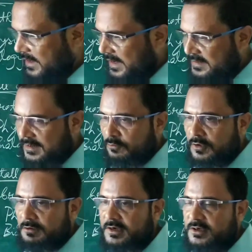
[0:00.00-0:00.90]
And then
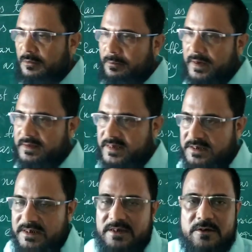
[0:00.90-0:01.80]
when we
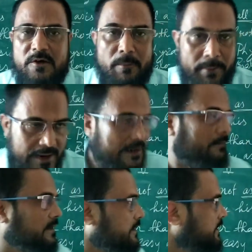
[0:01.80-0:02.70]
change it into
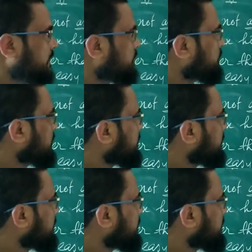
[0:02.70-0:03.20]
comparative degree, we